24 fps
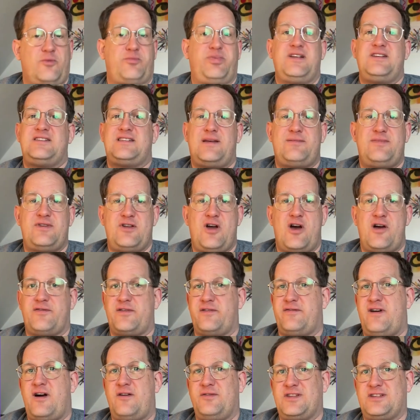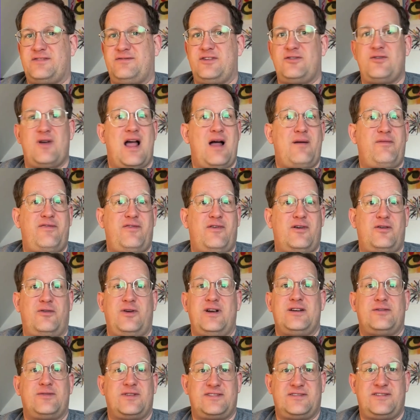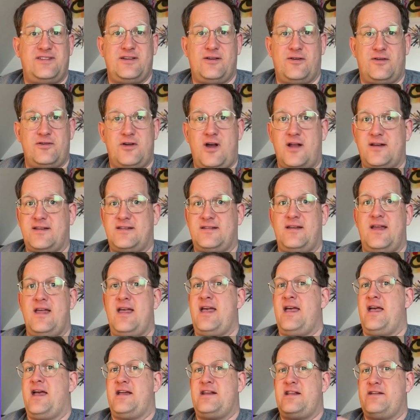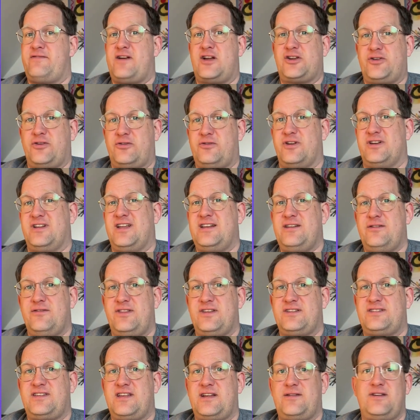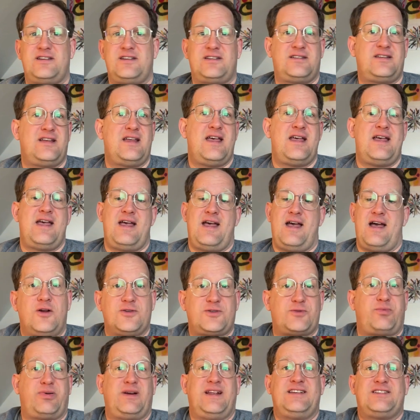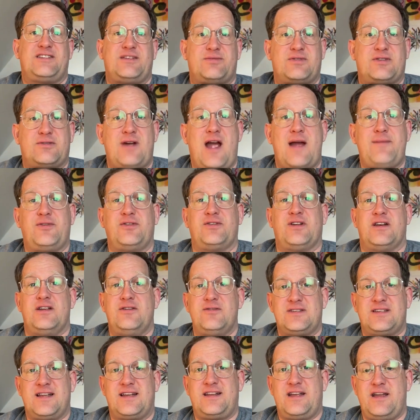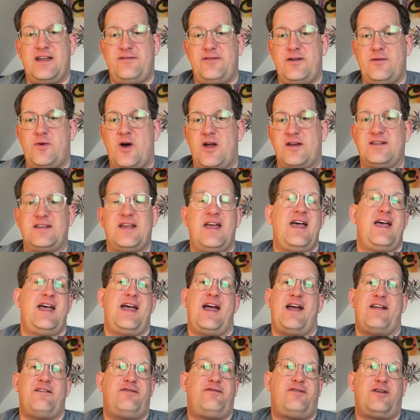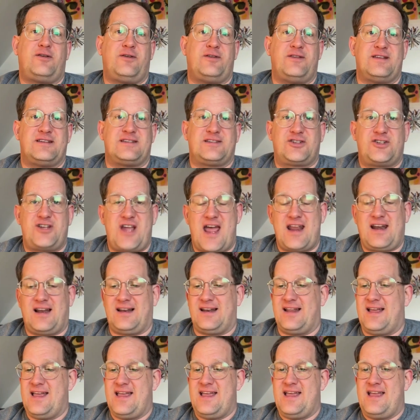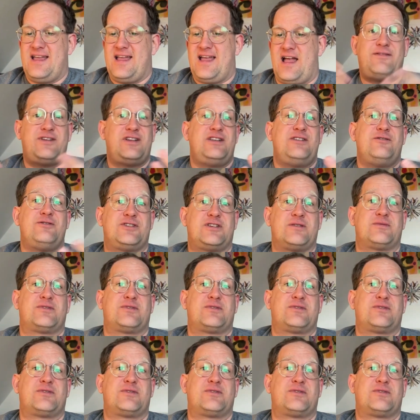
So please let me know if you found this video helpful or interesting or not, and if I should continue this series. Also, please subscribe to the newsletter if you want, and follow this channel. Every new